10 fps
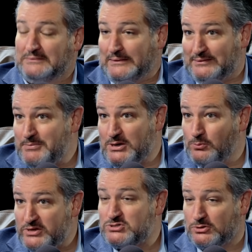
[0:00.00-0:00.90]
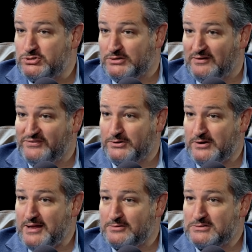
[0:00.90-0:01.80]
Well, let me go research it, and I'll figure
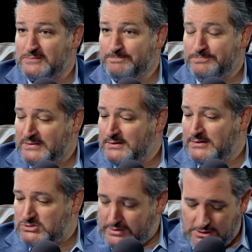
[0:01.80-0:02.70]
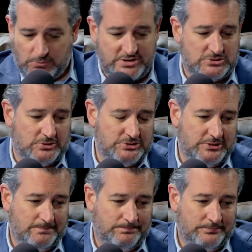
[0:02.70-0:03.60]
it out." So I go research
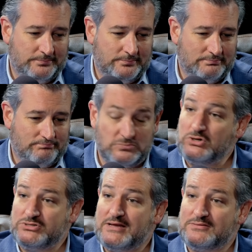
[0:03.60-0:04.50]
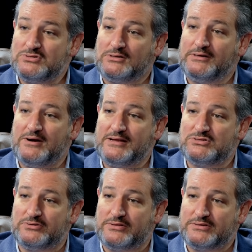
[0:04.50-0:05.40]
it. Turns out there's a clear
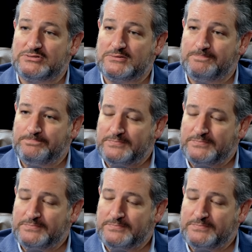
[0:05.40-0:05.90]
answer to this.